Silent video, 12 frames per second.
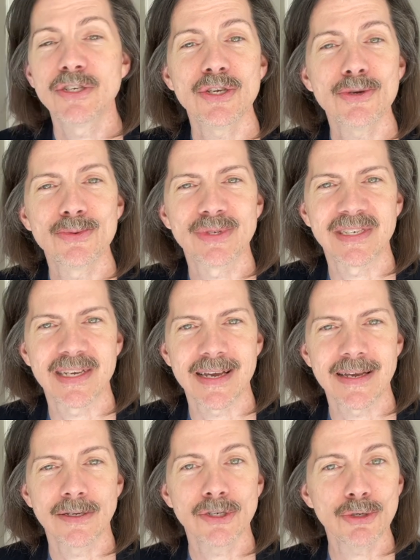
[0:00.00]

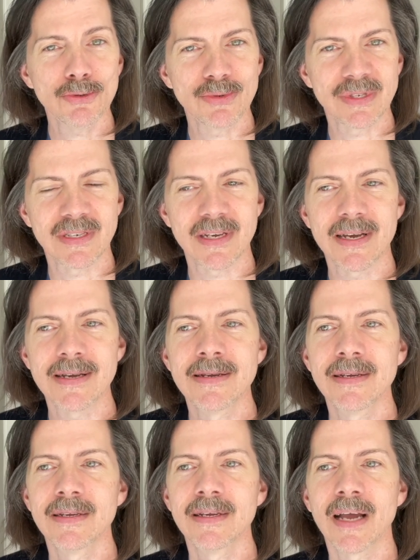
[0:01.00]
Tuesday. Tuesday.
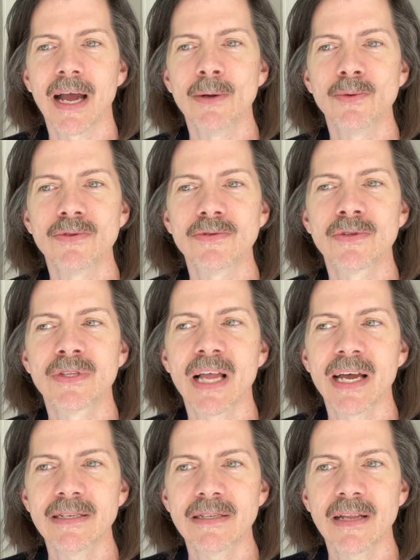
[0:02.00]
I will
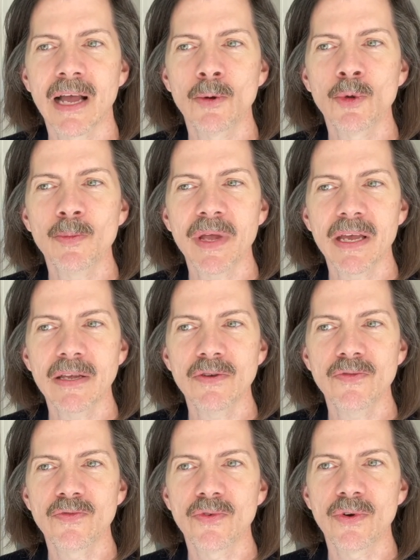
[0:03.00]
glad I will pay you
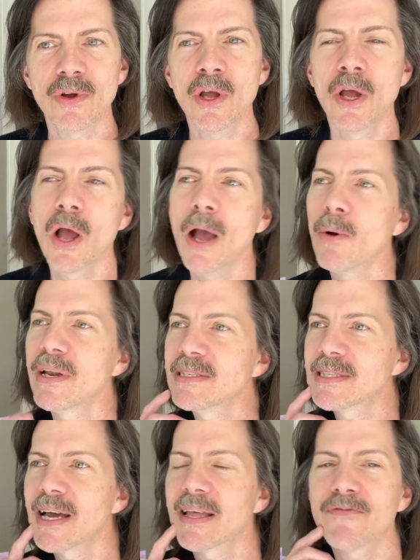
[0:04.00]
for what
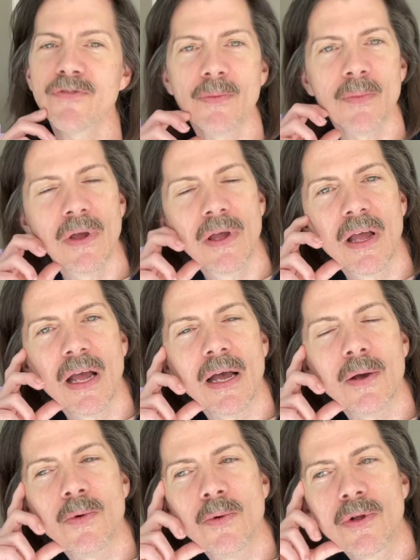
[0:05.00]
is that from?
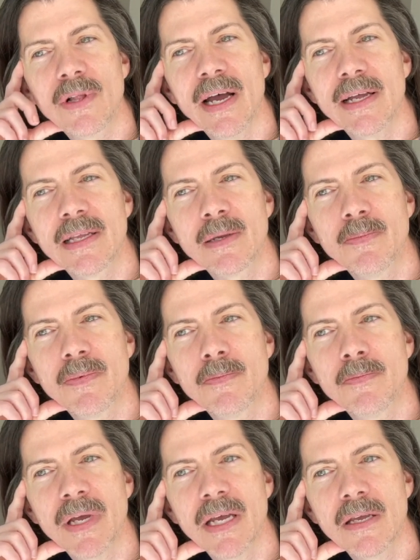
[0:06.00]
I will gladly
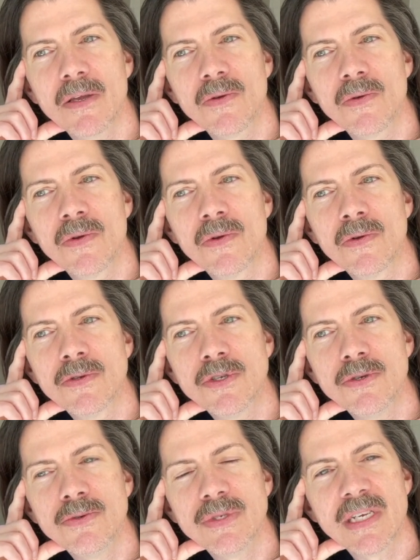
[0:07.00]
pay you
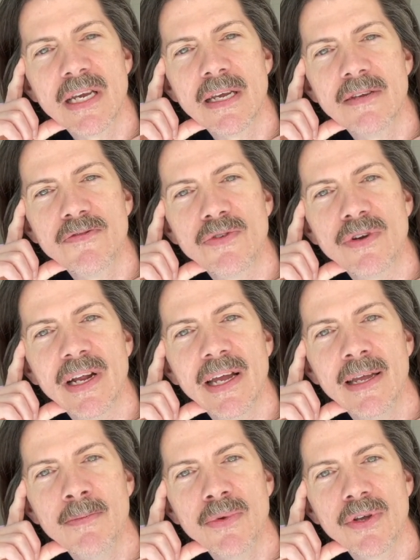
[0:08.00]
Tuesday for a
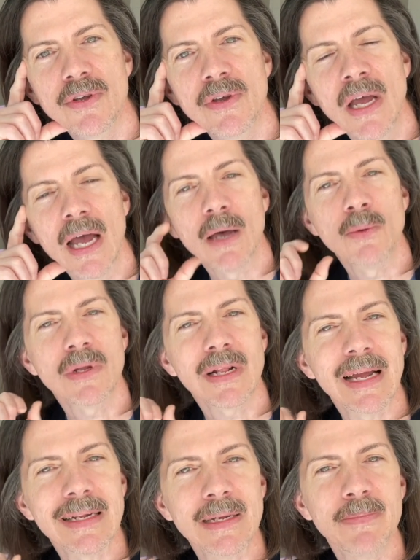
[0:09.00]
hamburger? I would
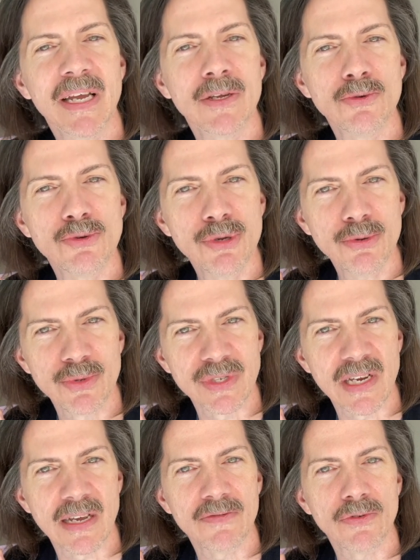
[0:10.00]
gladly pay you
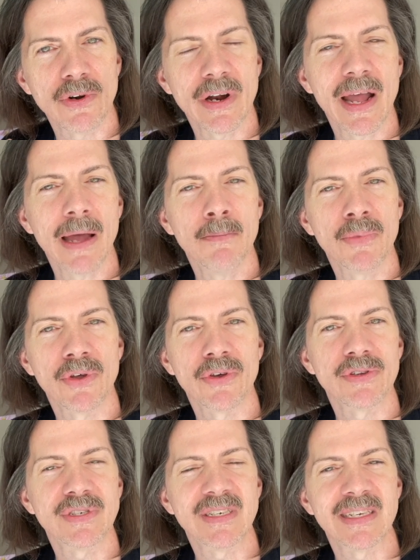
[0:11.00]
Tuesday for a
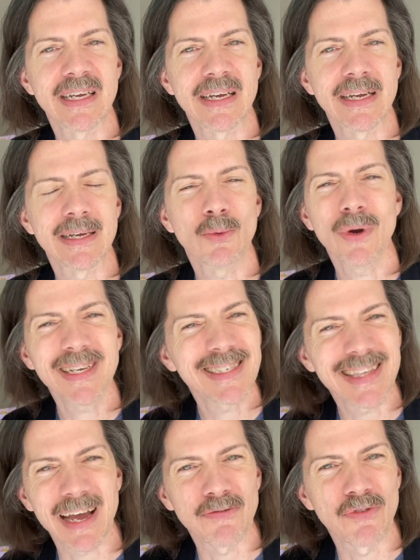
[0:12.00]
hamburger today. What is
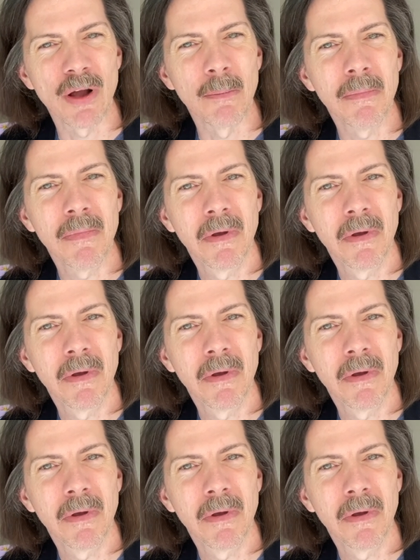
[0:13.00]
that from?